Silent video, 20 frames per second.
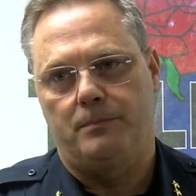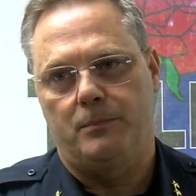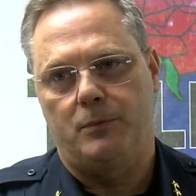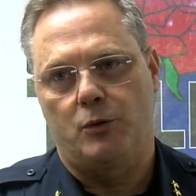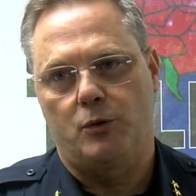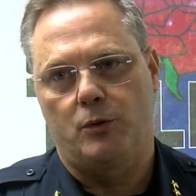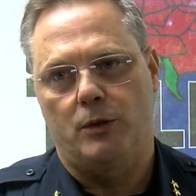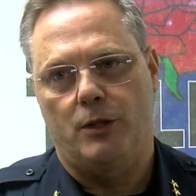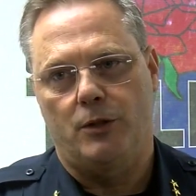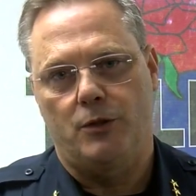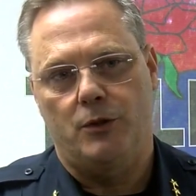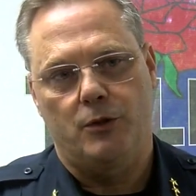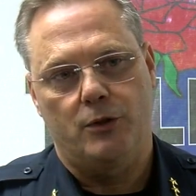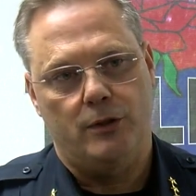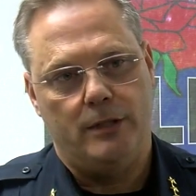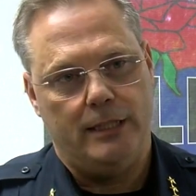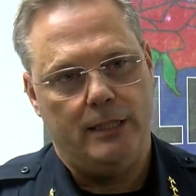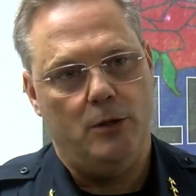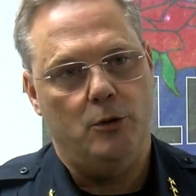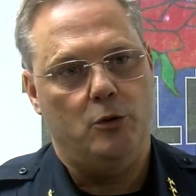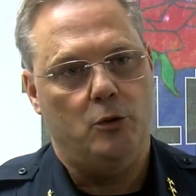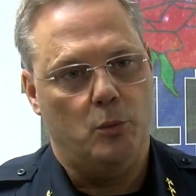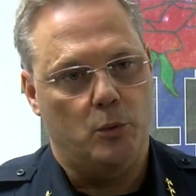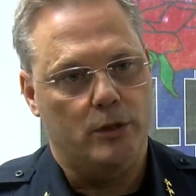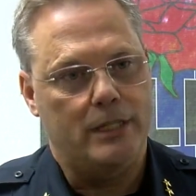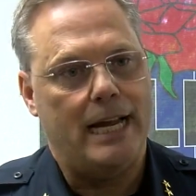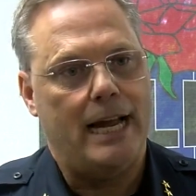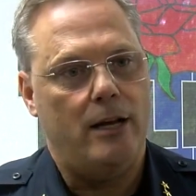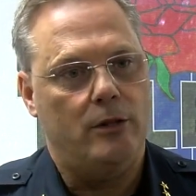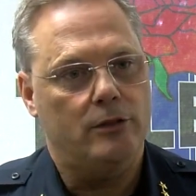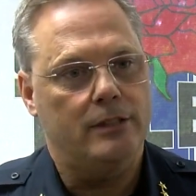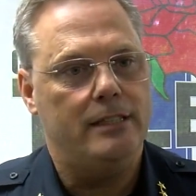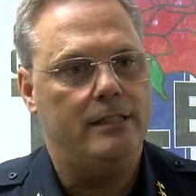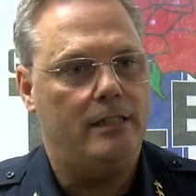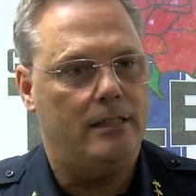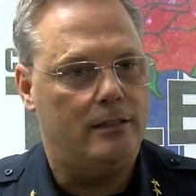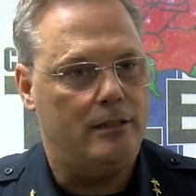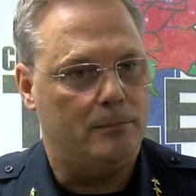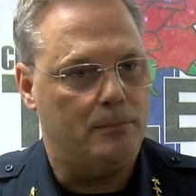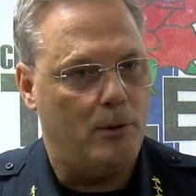structures that go towards housing,
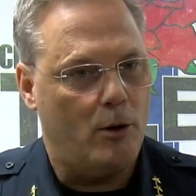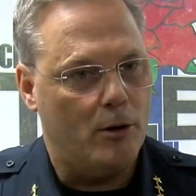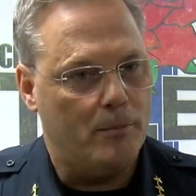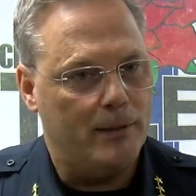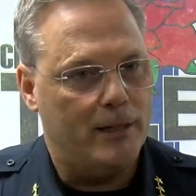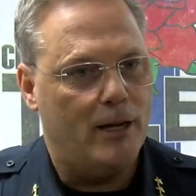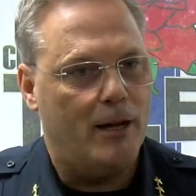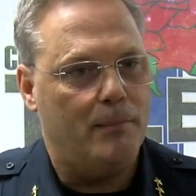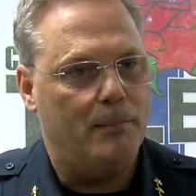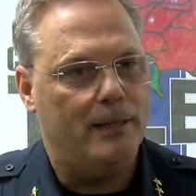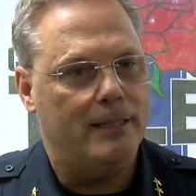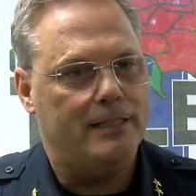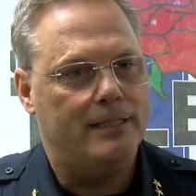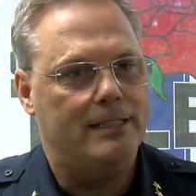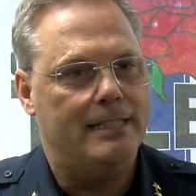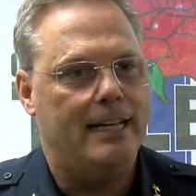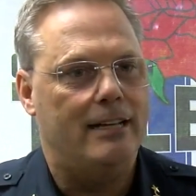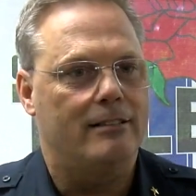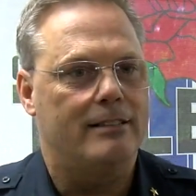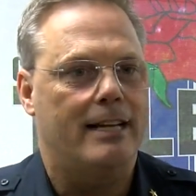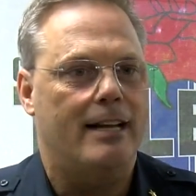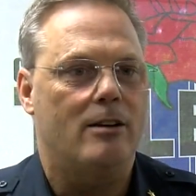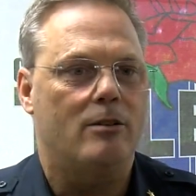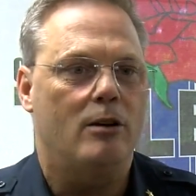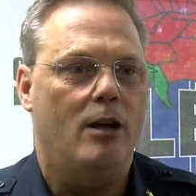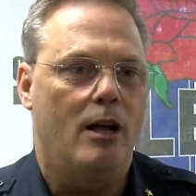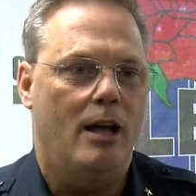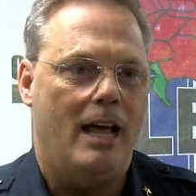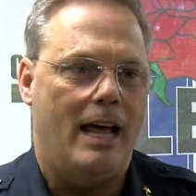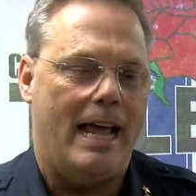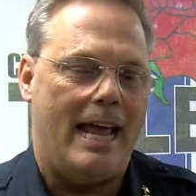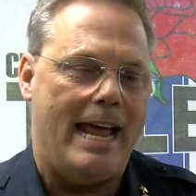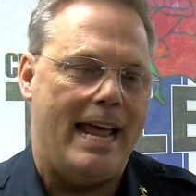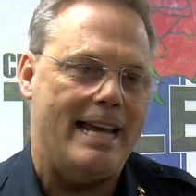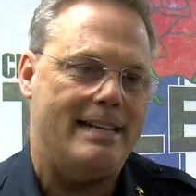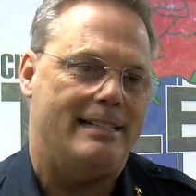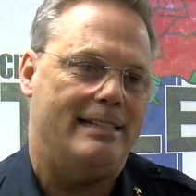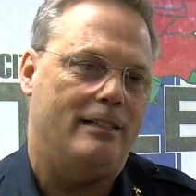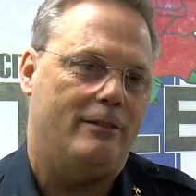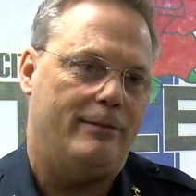the apartment complexes downtown,
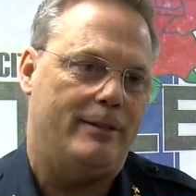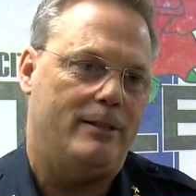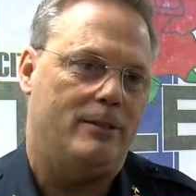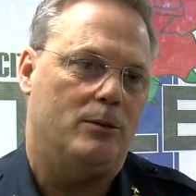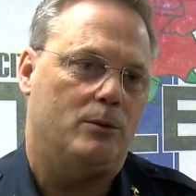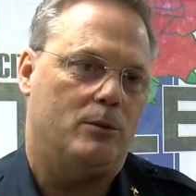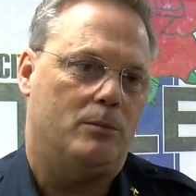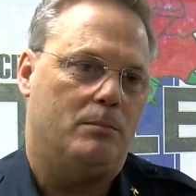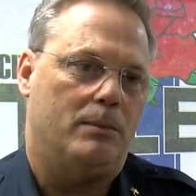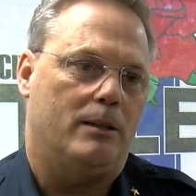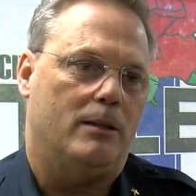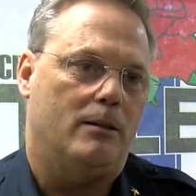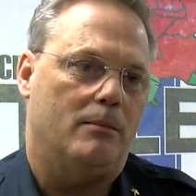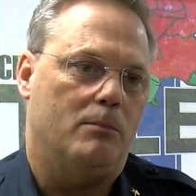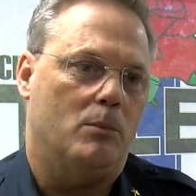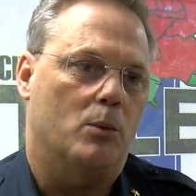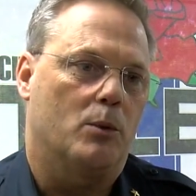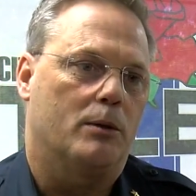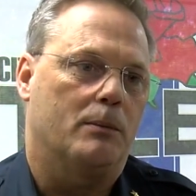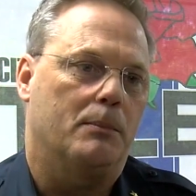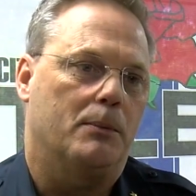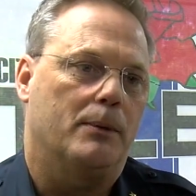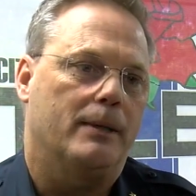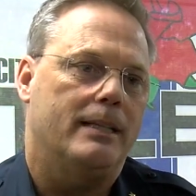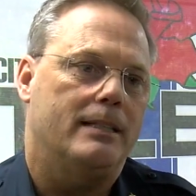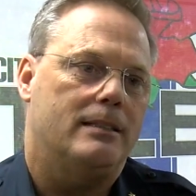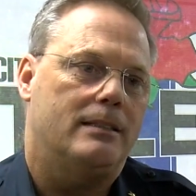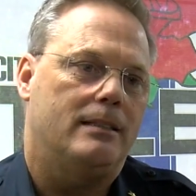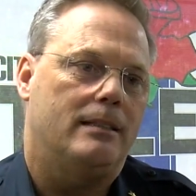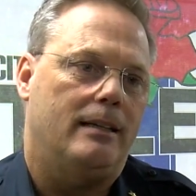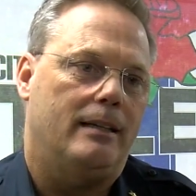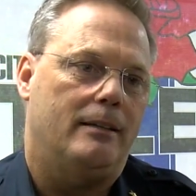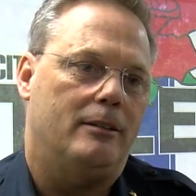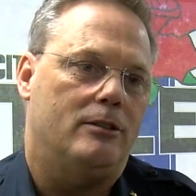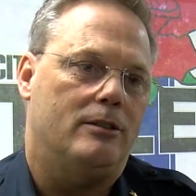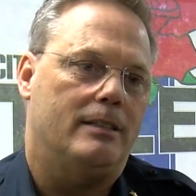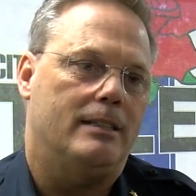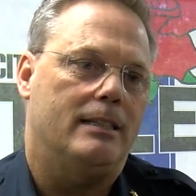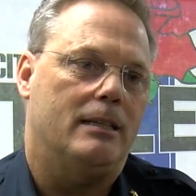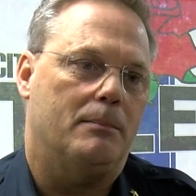as individuals become more compressed and
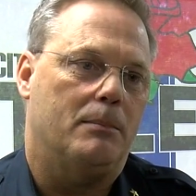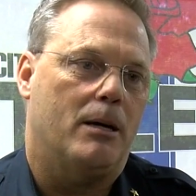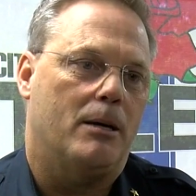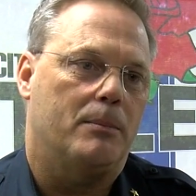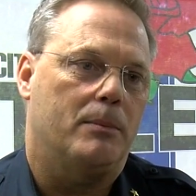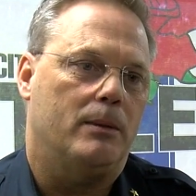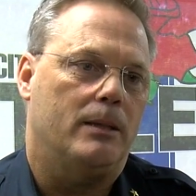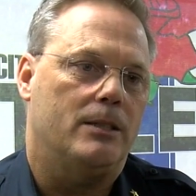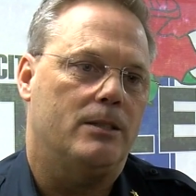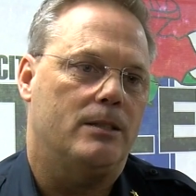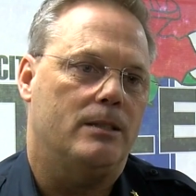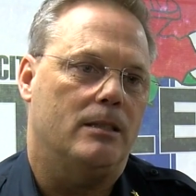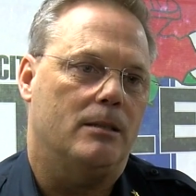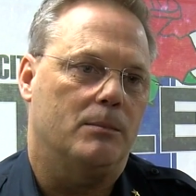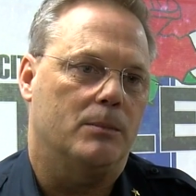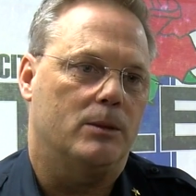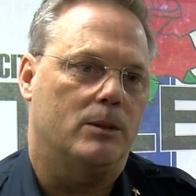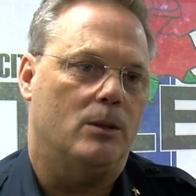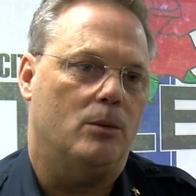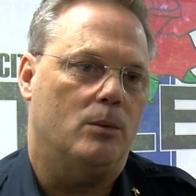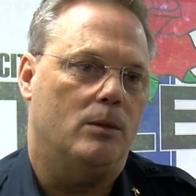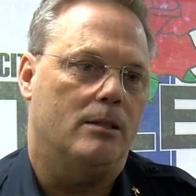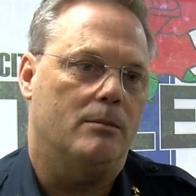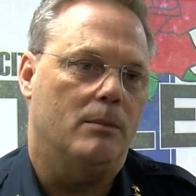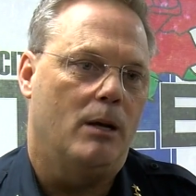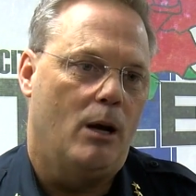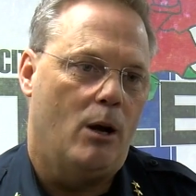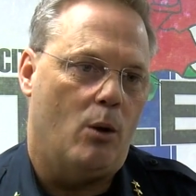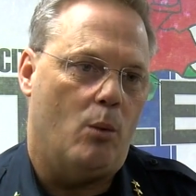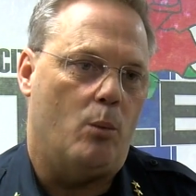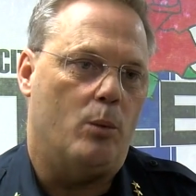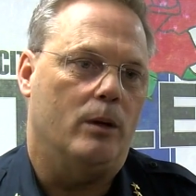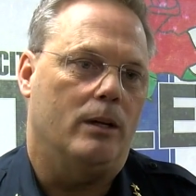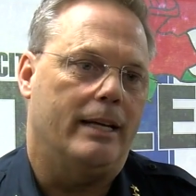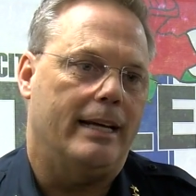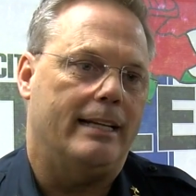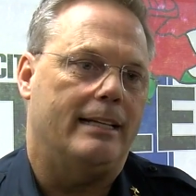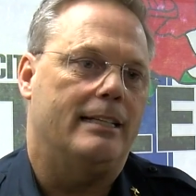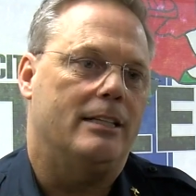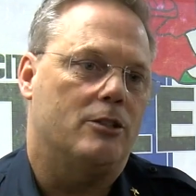you see that population numbers go up,
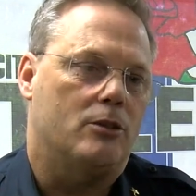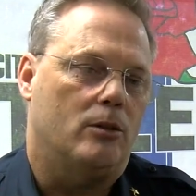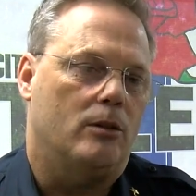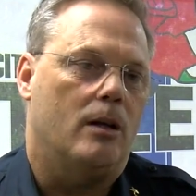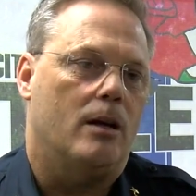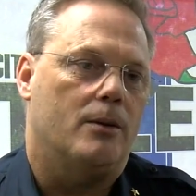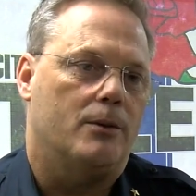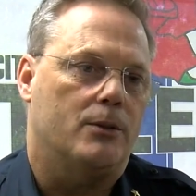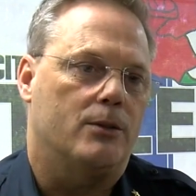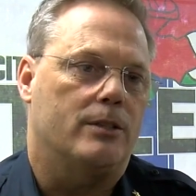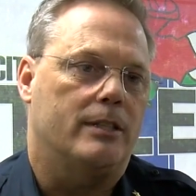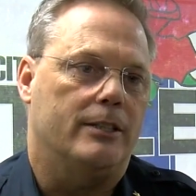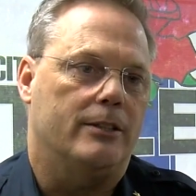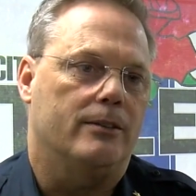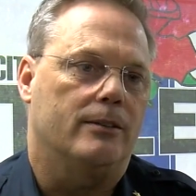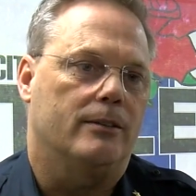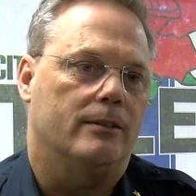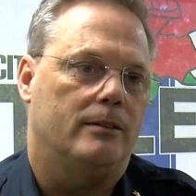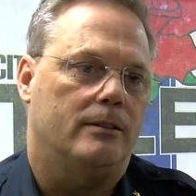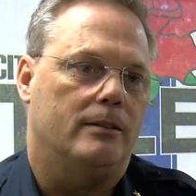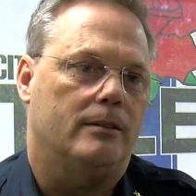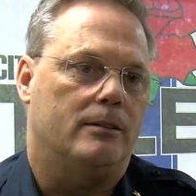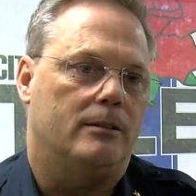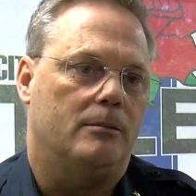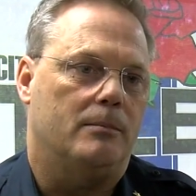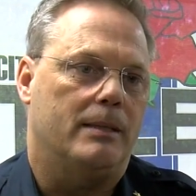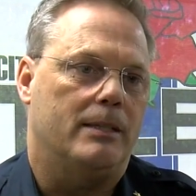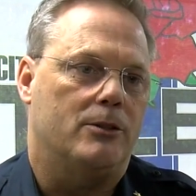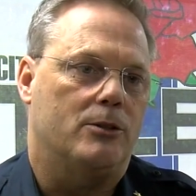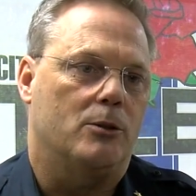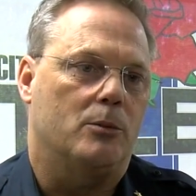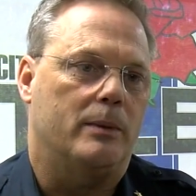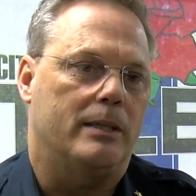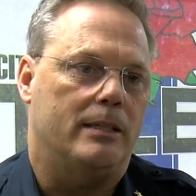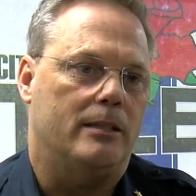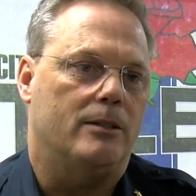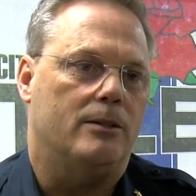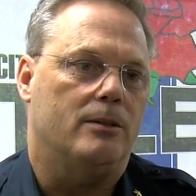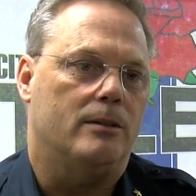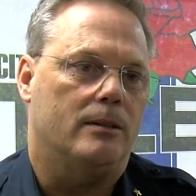we'll add additional officers here to, to make sure we
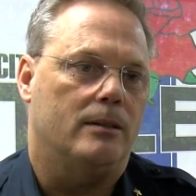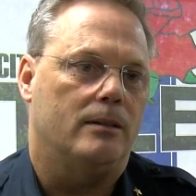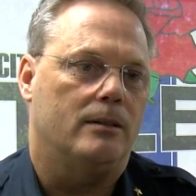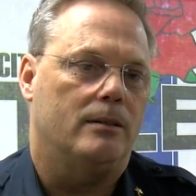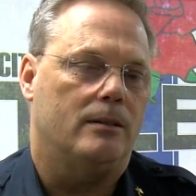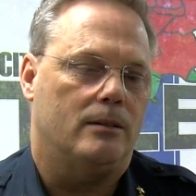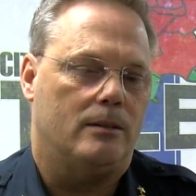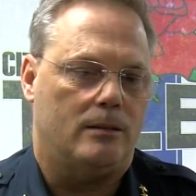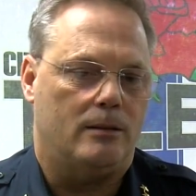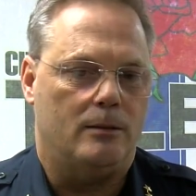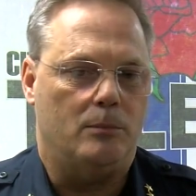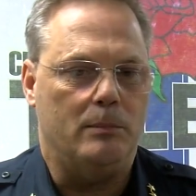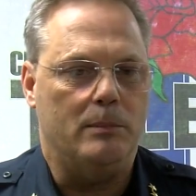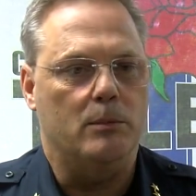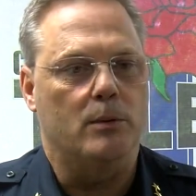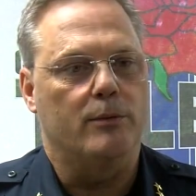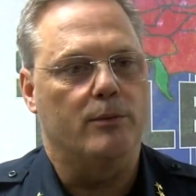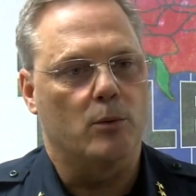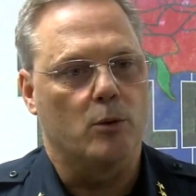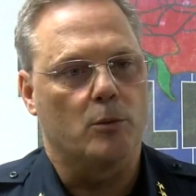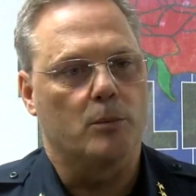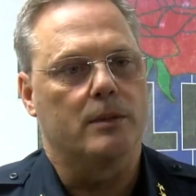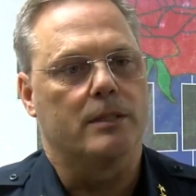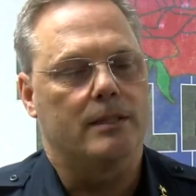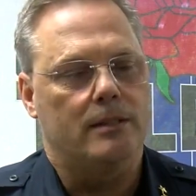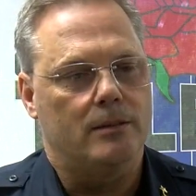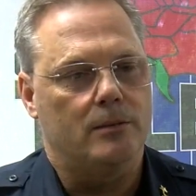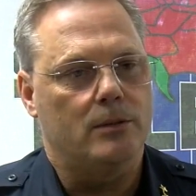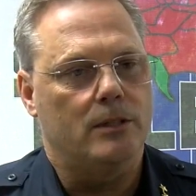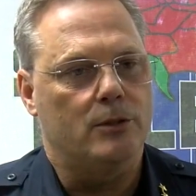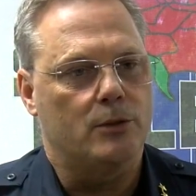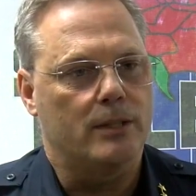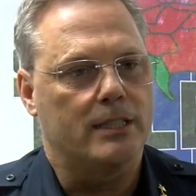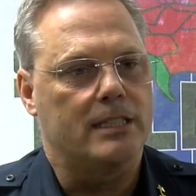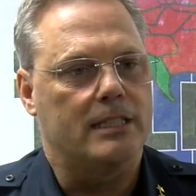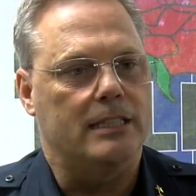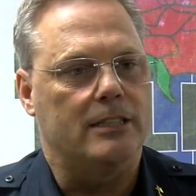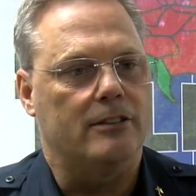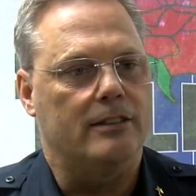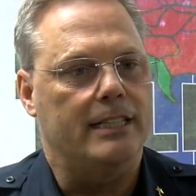can do to move forward with
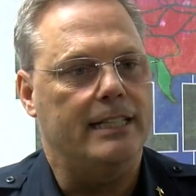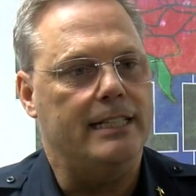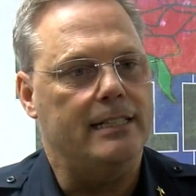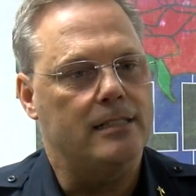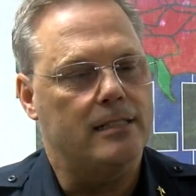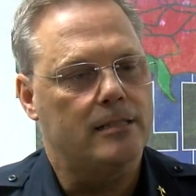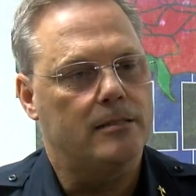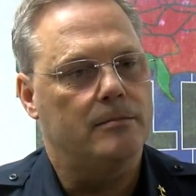addressing their needs.